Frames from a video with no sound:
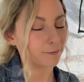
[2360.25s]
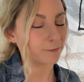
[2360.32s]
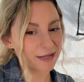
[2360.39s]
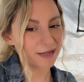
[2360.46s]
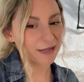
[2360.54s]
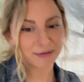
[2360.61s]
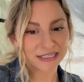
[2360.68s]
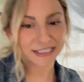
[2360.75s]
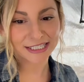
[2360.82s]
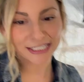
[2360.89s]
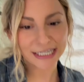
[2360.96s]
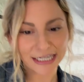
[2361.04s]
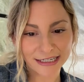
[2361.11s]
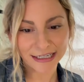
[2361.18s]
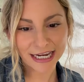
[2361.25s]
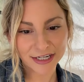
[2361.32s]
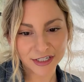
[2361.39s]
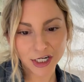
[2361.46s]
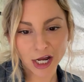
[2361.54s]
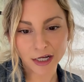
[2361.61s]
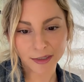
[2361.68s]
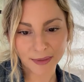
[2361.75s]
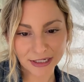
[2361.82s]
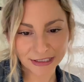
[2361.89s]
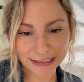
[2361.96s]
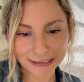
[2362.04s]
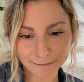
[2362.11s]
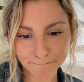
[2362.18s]
We'd be happy to see it and talk
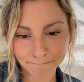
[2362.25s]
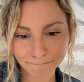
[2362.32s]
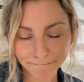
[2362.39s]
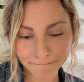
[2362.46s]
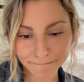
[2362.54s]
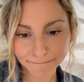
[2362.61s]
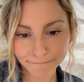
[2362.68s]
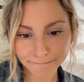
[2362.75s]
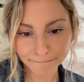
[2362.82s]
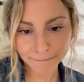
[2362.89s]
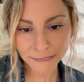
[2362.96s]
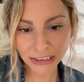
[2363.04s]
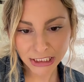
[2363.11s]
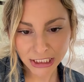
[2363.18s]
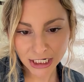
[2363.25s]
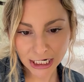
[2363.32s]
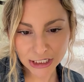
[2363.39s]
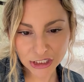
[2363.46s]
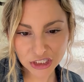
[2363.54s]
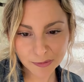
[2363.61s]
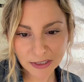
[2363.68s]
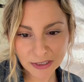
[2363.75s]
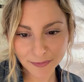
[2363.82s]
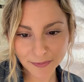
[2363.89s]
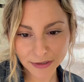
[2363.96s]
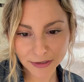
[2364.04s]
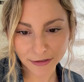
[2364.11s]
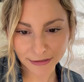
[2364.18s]
about it. I just picked up,
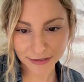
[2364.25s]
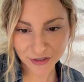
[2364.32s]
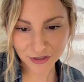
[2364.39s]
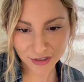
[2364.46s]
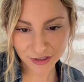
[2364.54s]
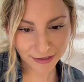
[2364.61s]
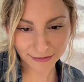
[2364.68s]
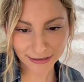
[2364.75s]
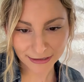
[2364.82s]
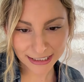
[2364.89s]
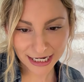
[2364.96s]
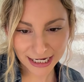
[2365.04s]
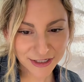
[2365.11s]
oh, I just already read that.